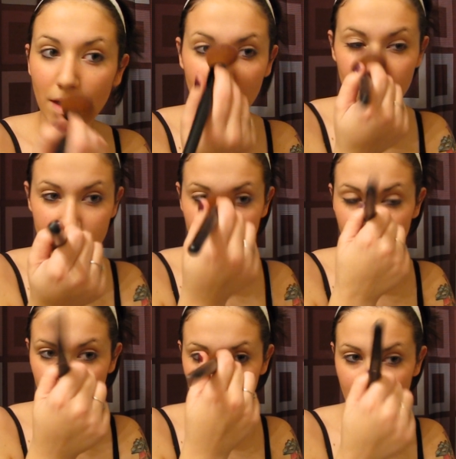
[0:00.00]
I also
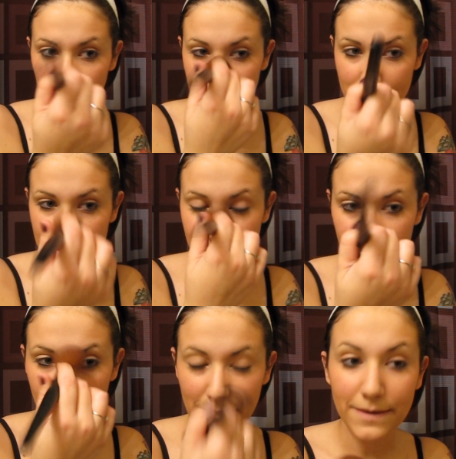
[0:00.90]
go right down the
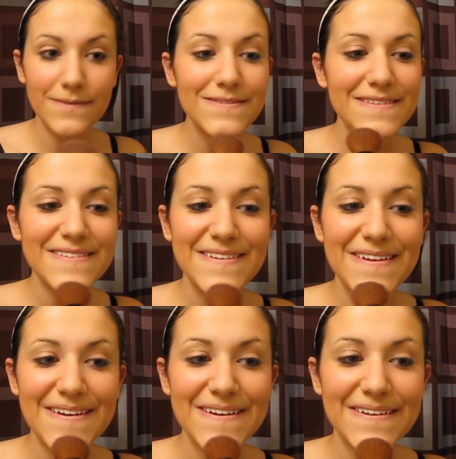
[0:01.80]
center of my nose,
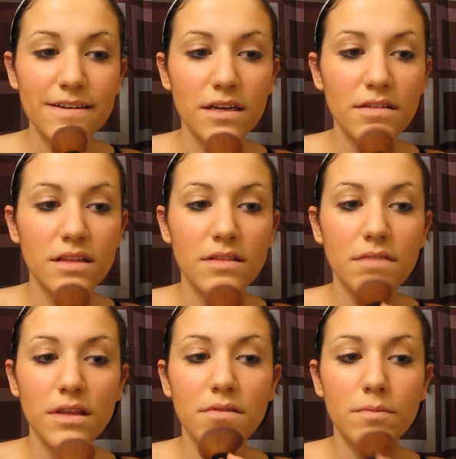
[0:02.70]
right
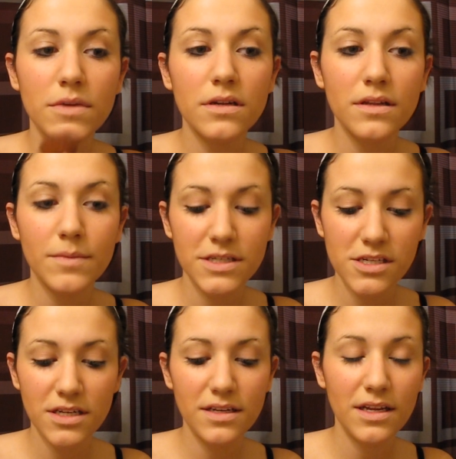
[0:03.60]
in the middle of my
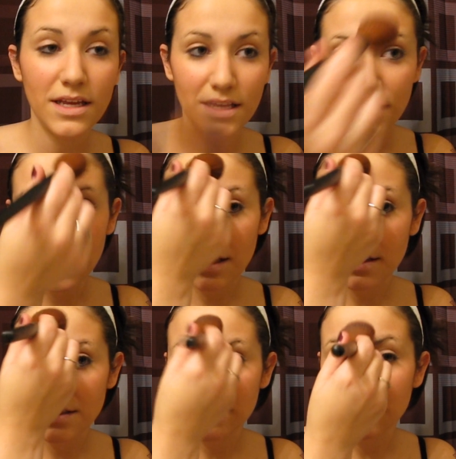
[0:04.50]
chin,
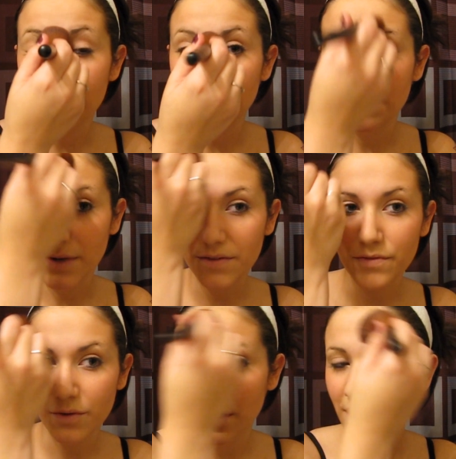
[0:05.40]
and the center of my
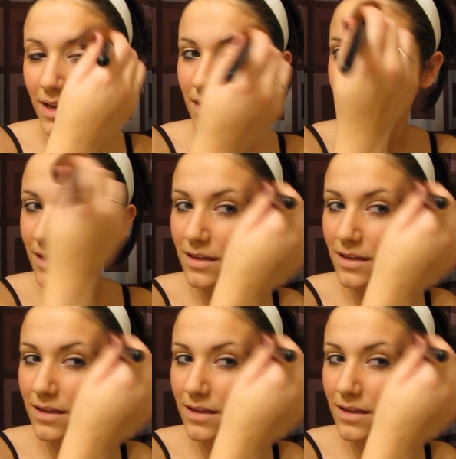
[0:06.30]
forehead.